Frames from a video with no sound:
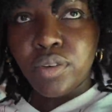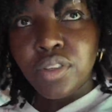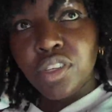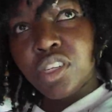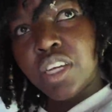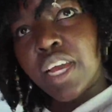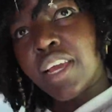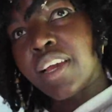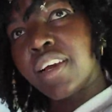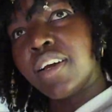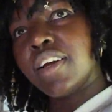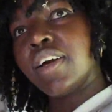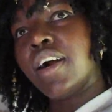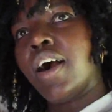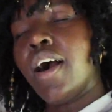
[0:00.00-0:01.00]
check.
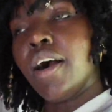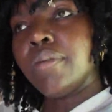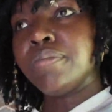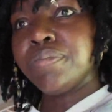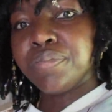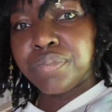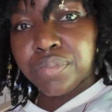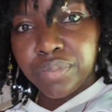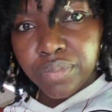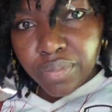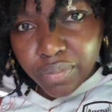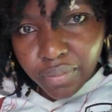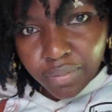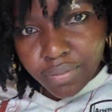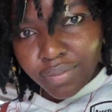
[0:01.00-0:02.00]

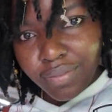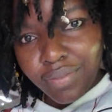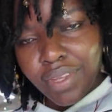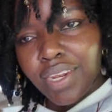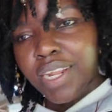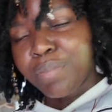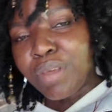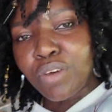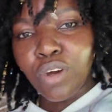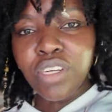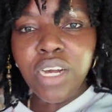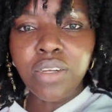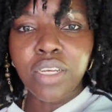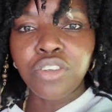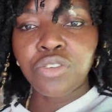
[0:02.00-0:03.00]
Let me go
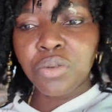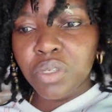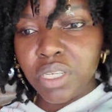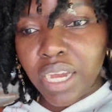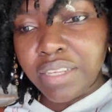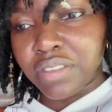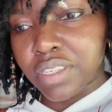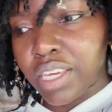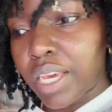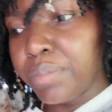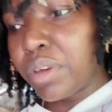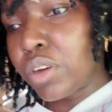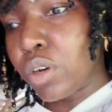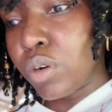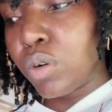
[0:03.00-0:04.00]
down and show you guys the
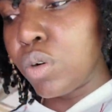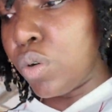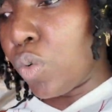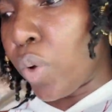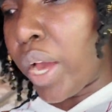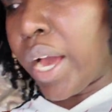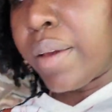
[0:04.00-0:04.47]
chemical where